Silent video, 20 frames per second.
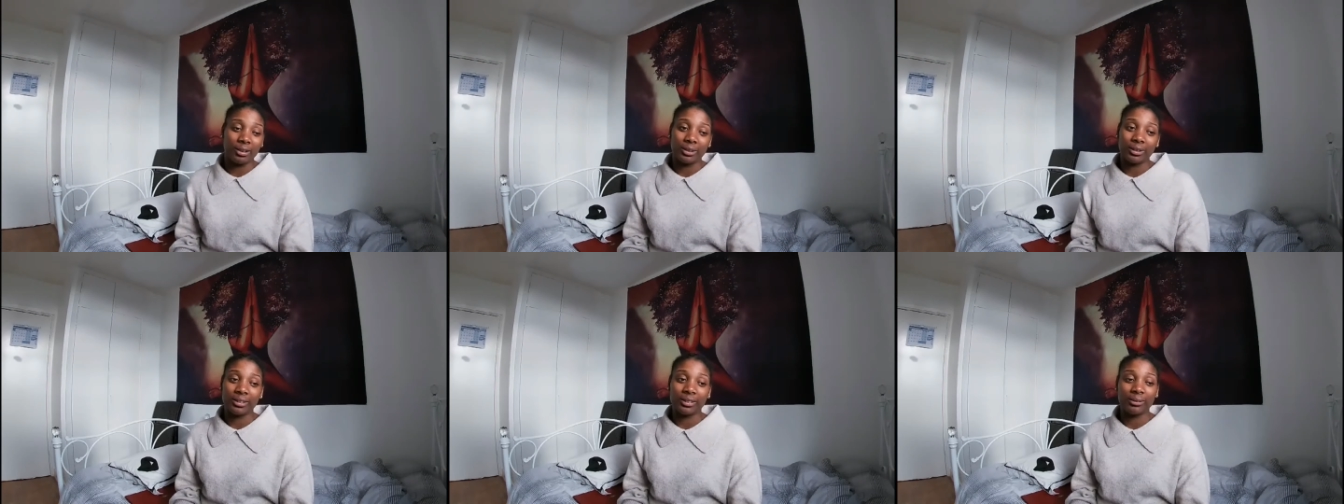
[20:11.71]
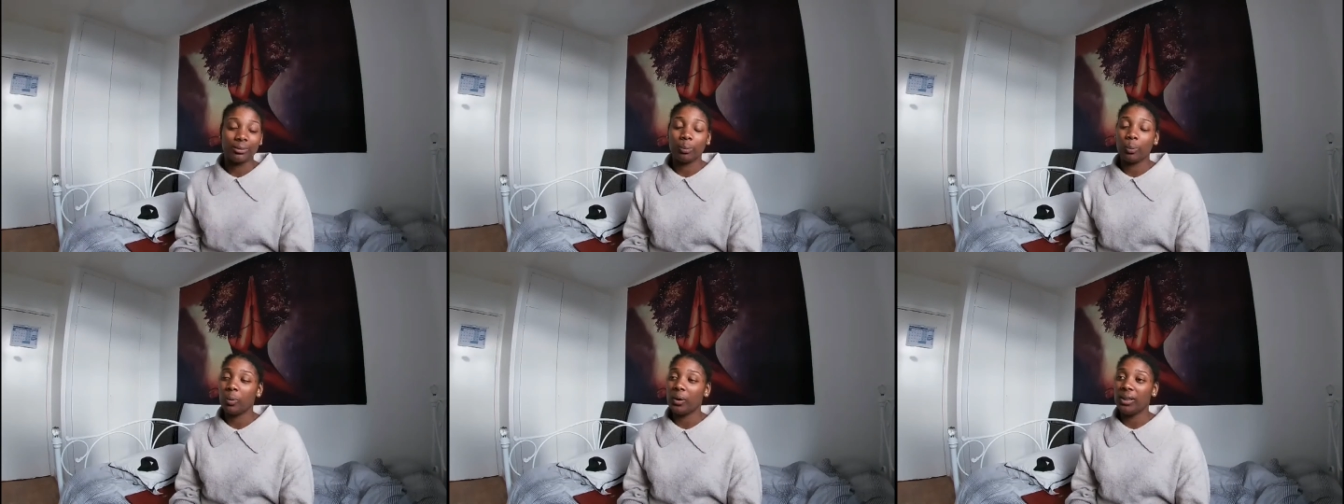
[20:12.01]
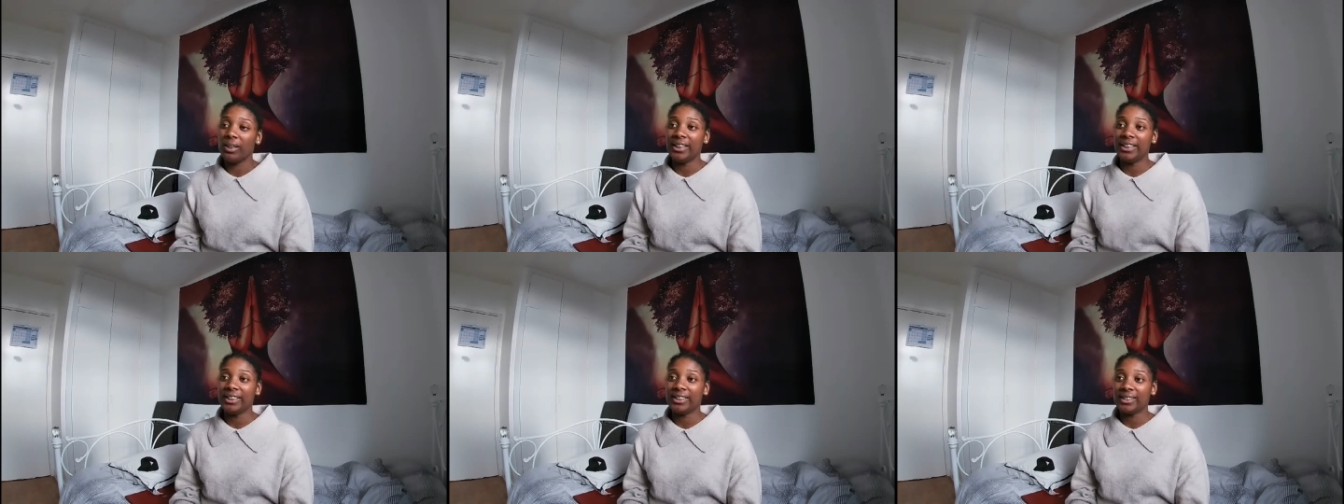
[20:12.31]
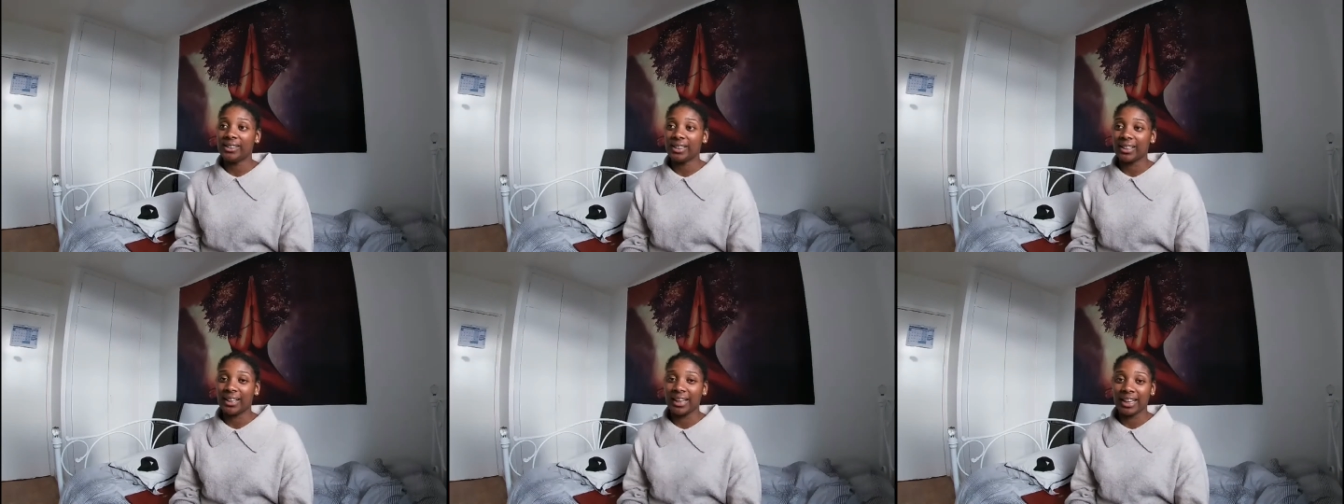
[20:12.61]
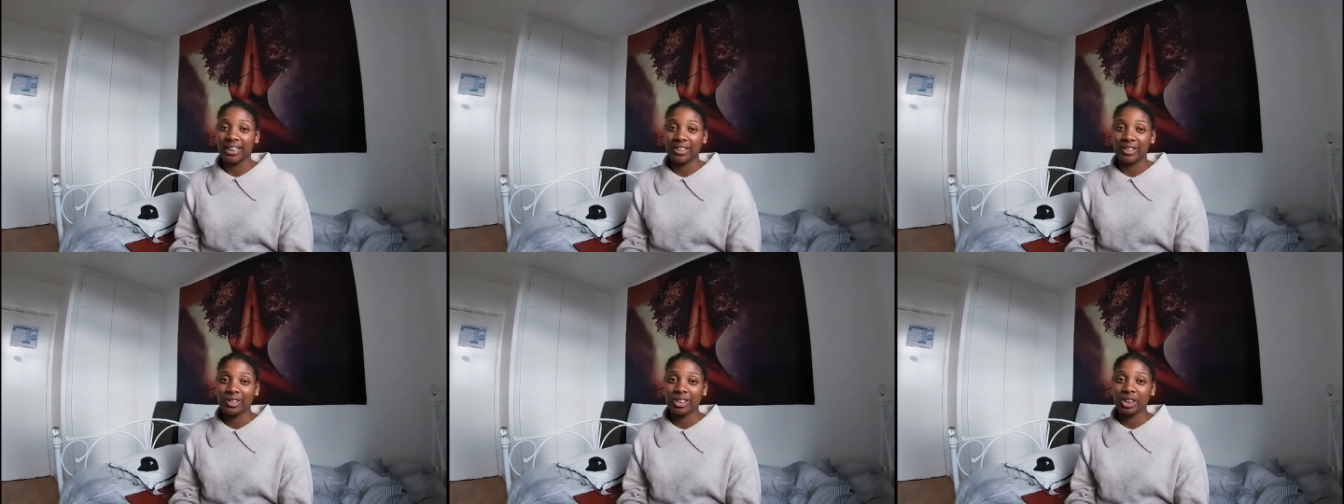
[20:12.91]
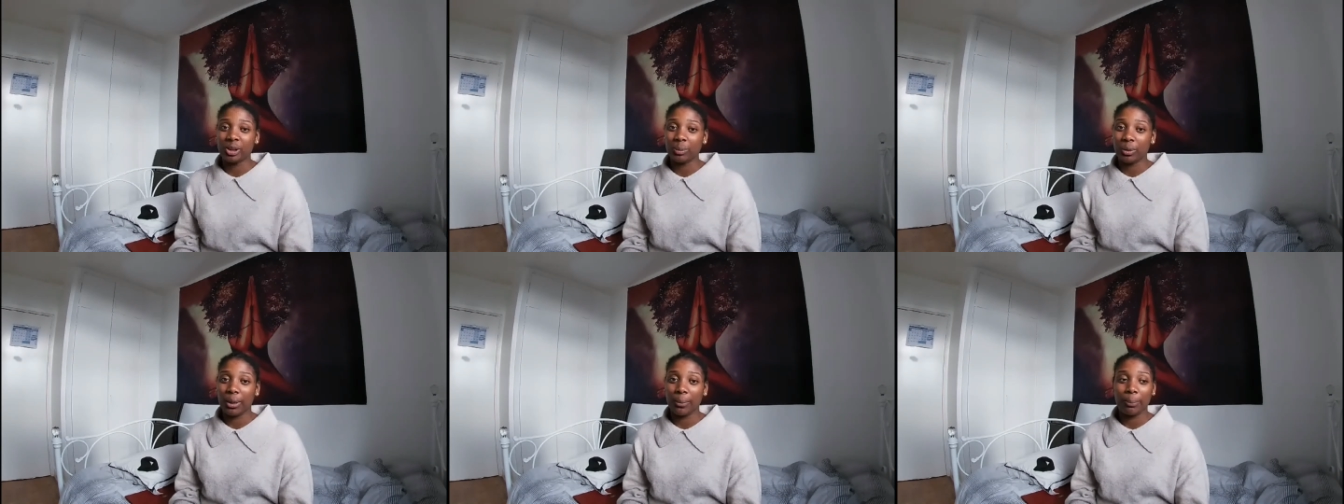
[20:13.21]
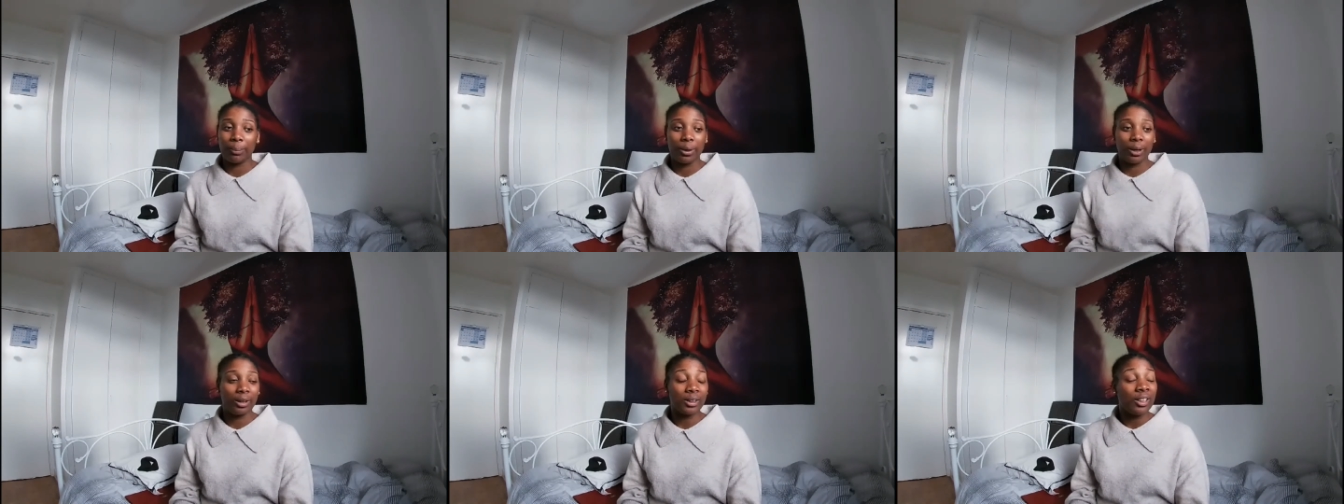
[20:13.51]
and we need to get used to it,
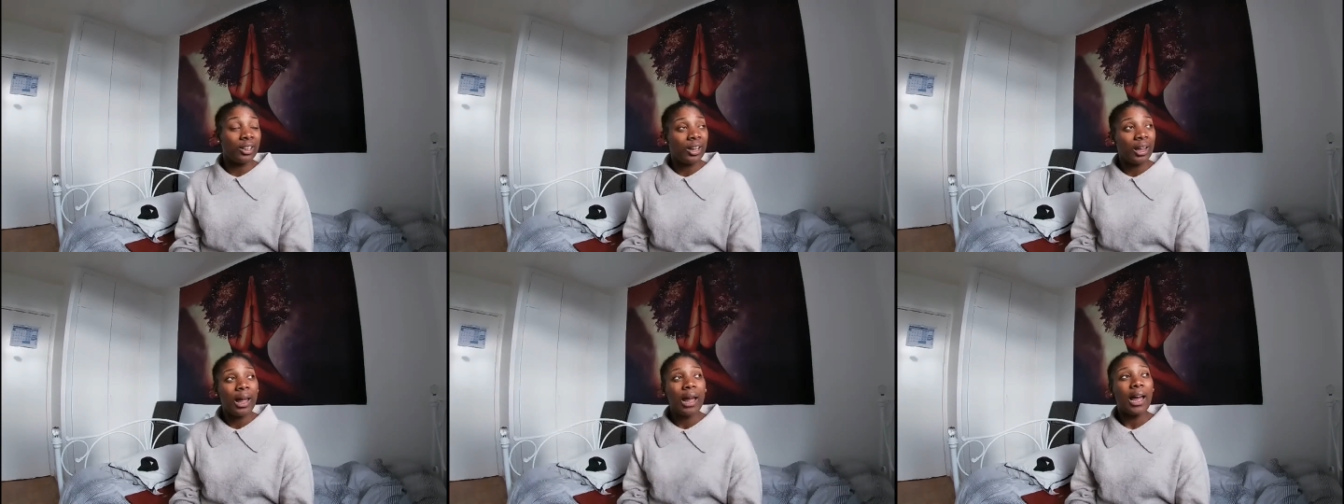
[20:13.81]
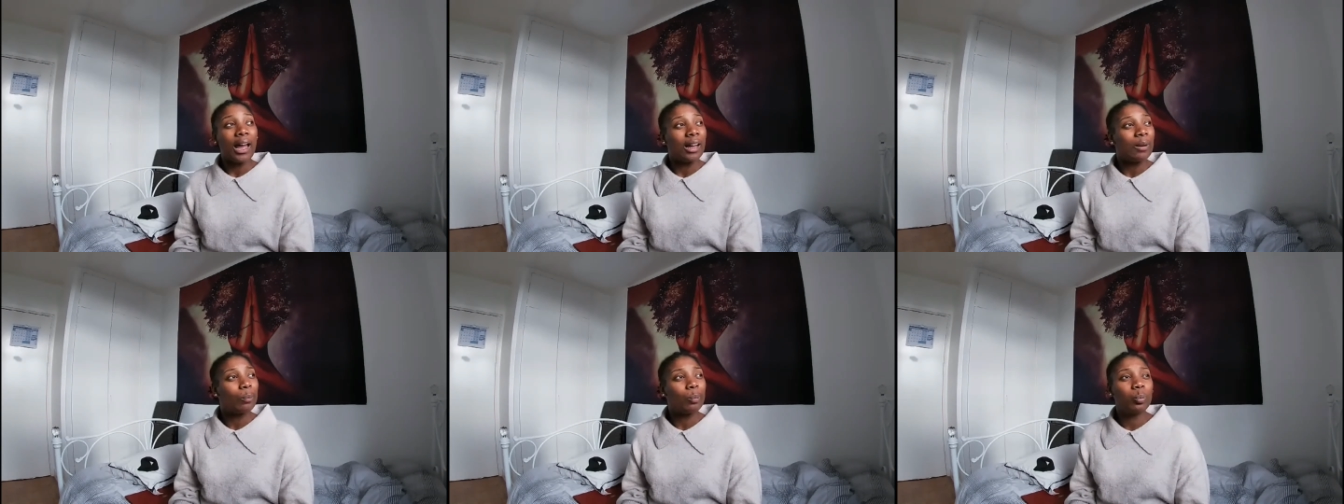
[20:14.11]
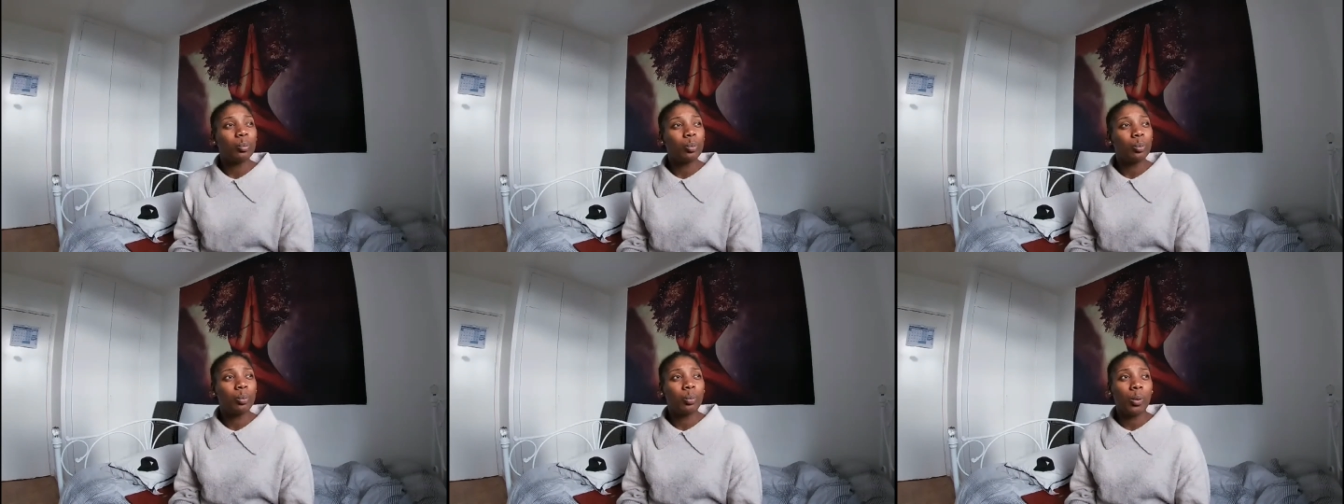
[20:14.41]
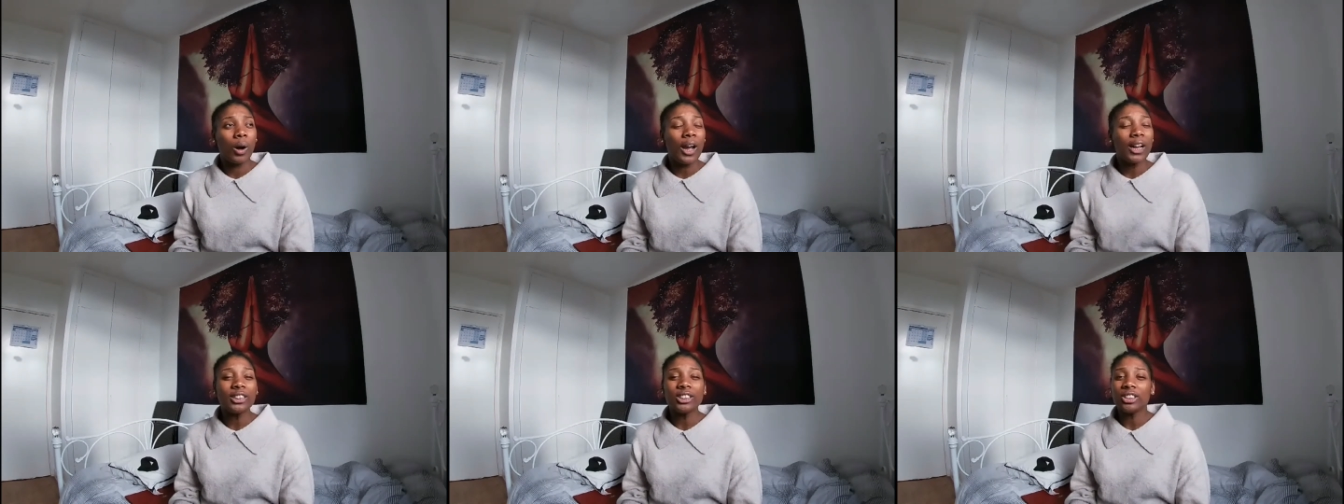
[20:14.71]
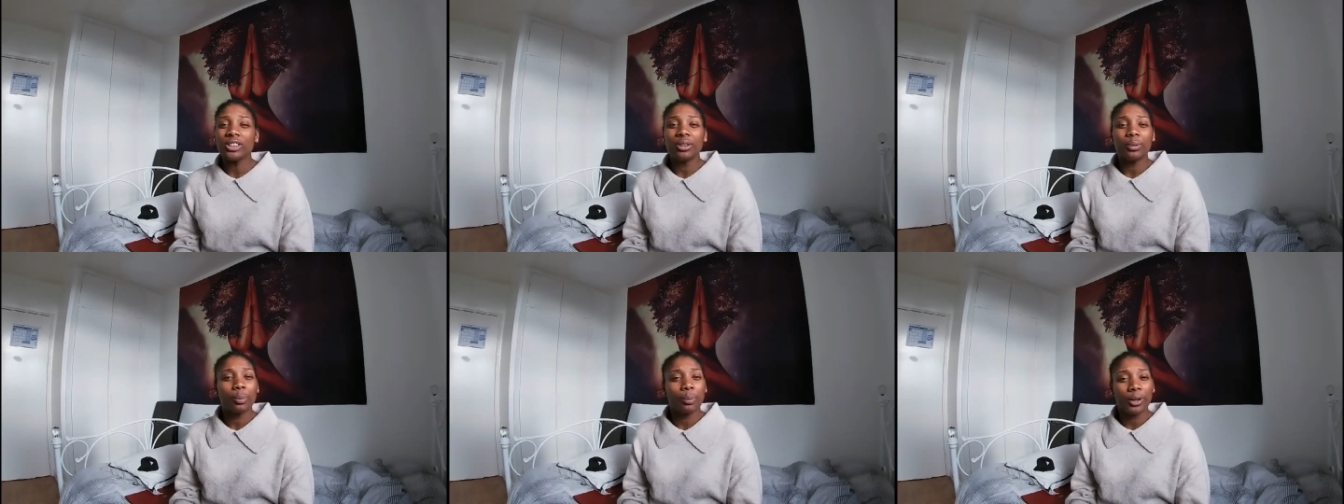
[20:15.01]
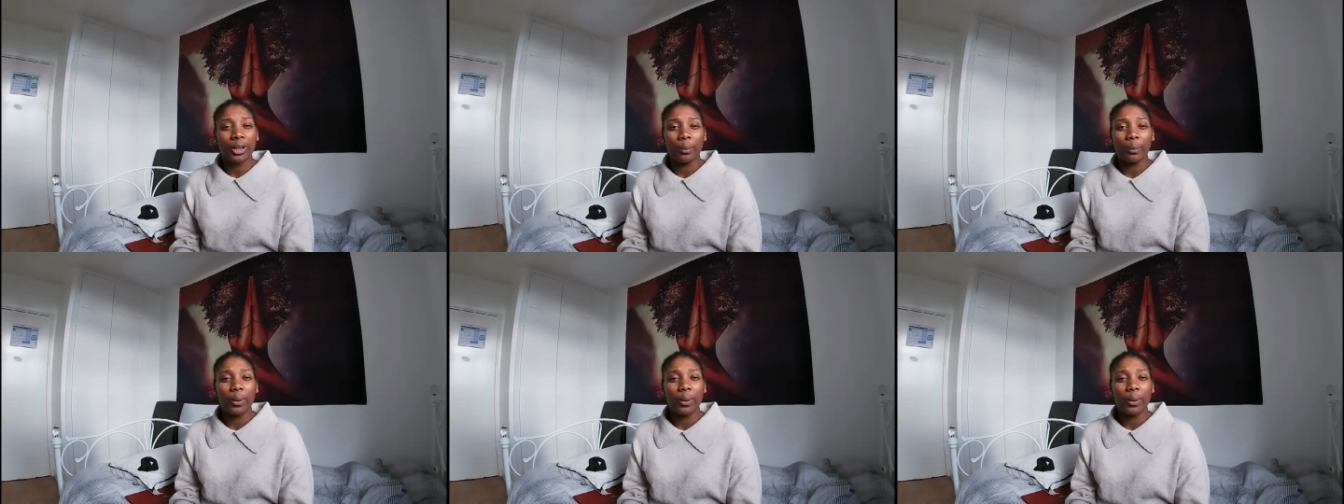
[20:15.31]
but why should we?